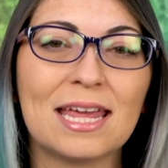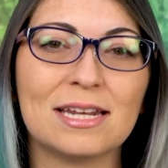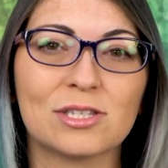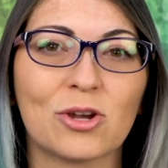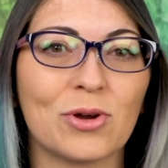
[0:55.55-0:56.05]

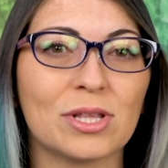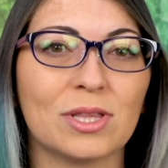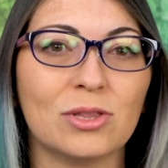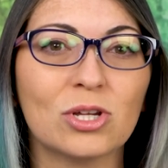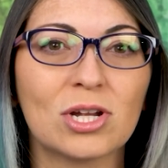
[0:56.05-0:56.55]
and it's
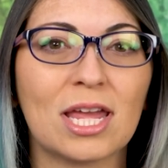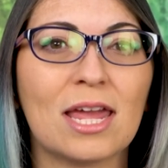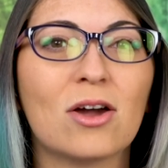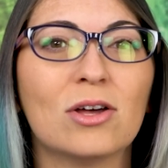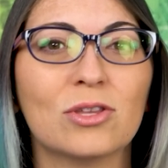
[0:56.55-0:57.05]
currently
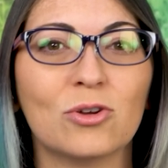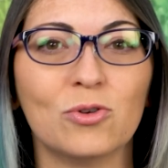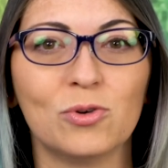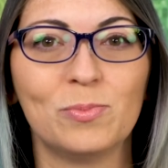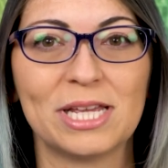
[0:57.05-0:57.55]
lurking on the
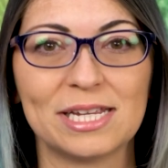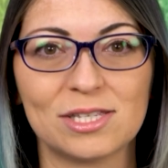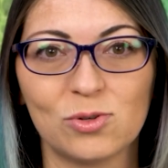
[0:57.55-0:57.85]
Google Play